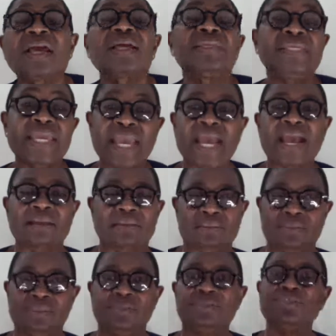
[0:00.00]
Yeah,
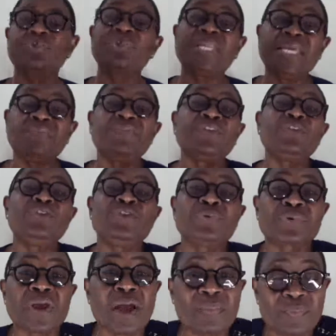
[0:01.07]
you live in
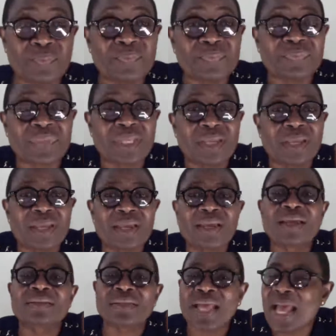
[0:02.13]
Europe.
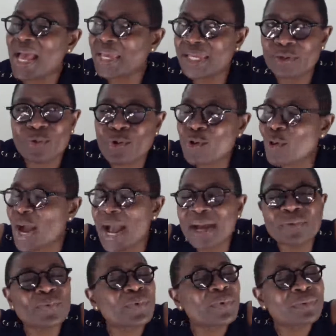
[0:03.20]
I
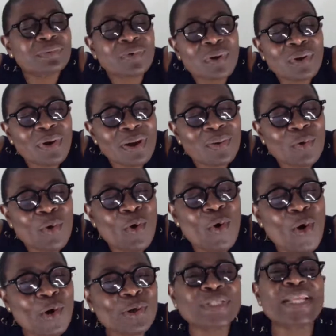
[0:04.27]

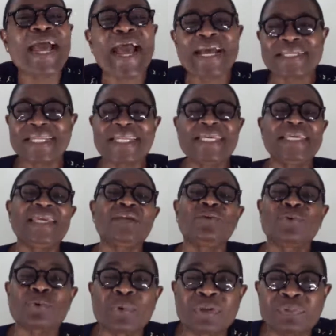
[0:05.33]
wholeheartedly
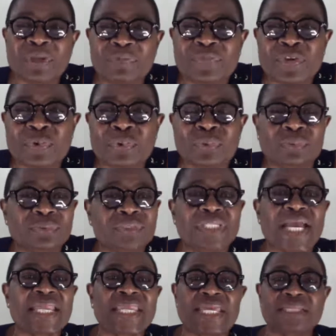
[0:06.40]
agree with you,
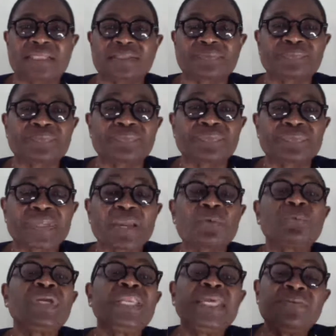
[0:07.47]
Janet.
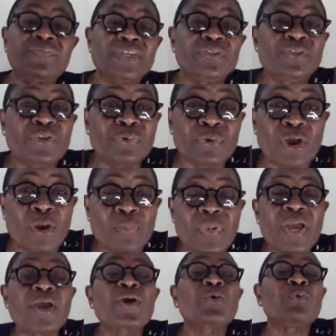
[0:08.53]
We live in Europe.
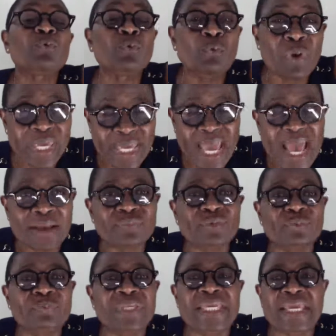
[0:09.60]
We have to
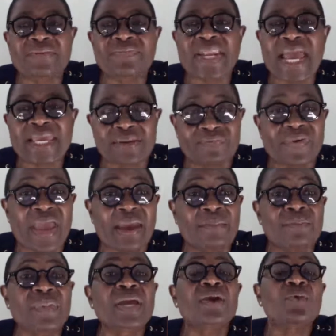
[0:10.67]
behave like
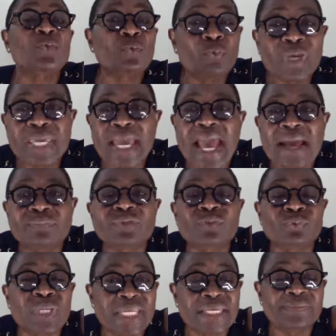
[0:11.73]
them. We have to
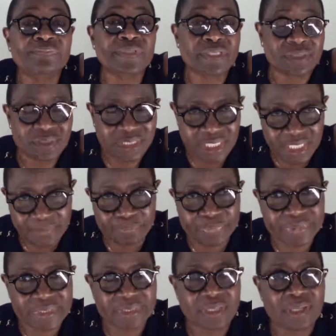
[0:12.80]
leave
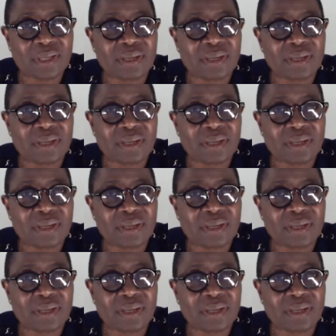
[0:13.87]
tips.